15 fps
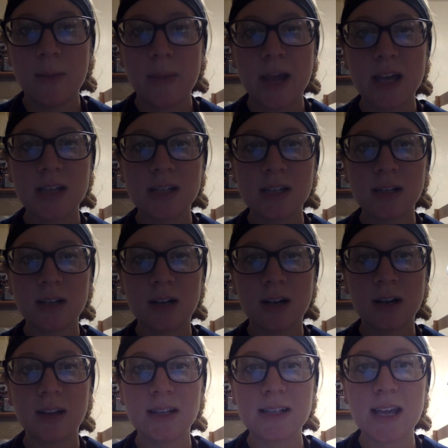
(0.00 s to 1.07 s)
Patient
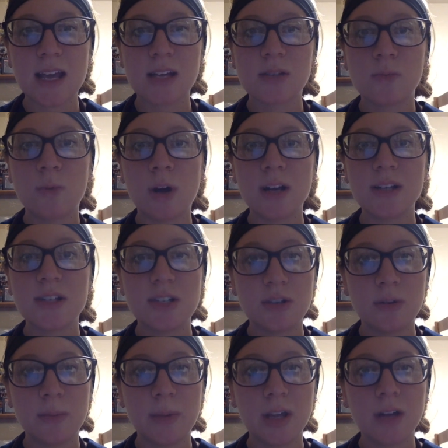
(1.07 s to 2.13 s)
currently takes 1
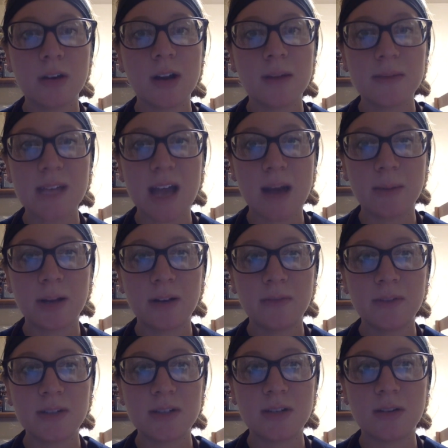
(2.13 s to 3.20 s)
2-milligram tablet of
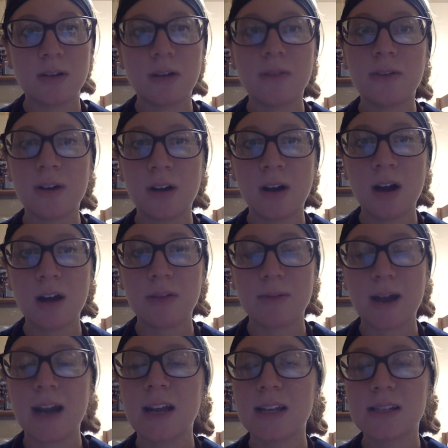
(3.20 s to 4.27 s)
Latuda for her
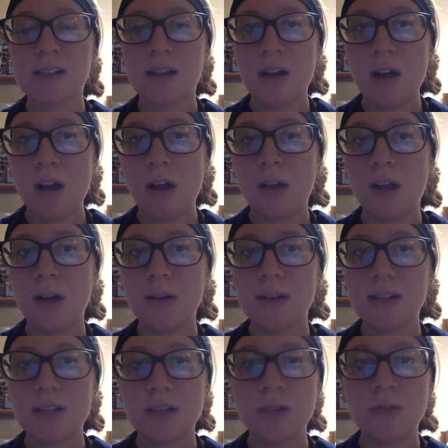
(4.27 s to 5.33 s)
arthritis, along with
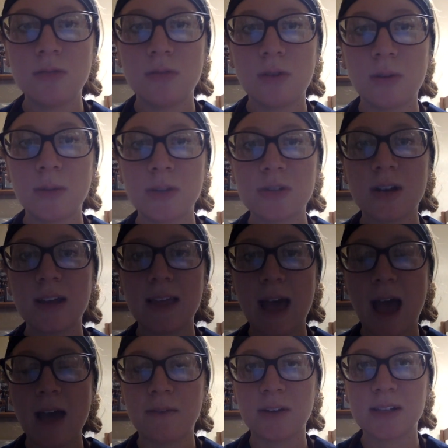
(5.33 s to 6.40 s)
2 normal-strength
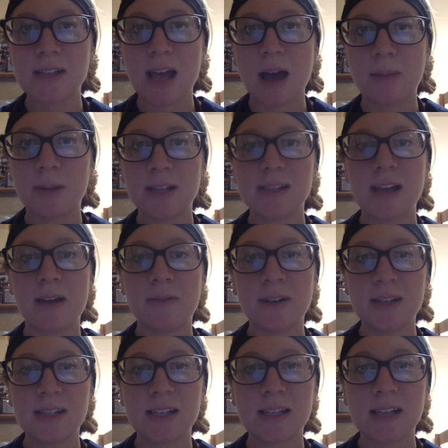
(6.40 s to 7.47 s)
Advil tablets every
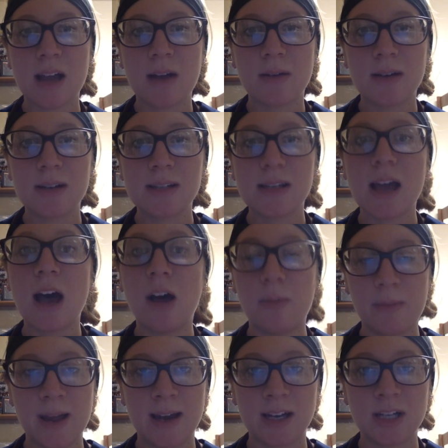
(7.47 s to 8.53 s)
6 hours to help
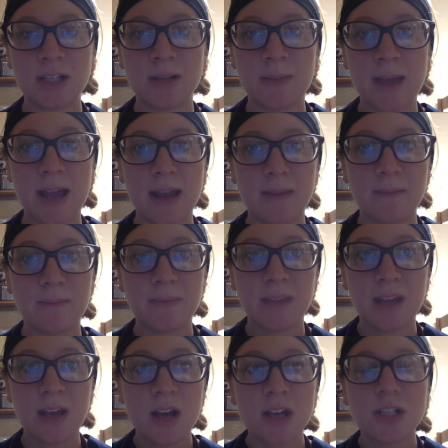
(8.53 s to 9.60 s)
manage the pain.
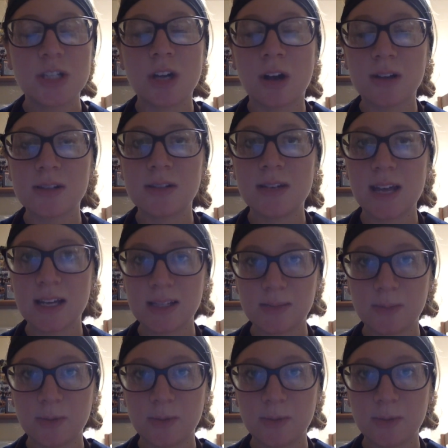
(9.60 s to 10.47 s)
She also takes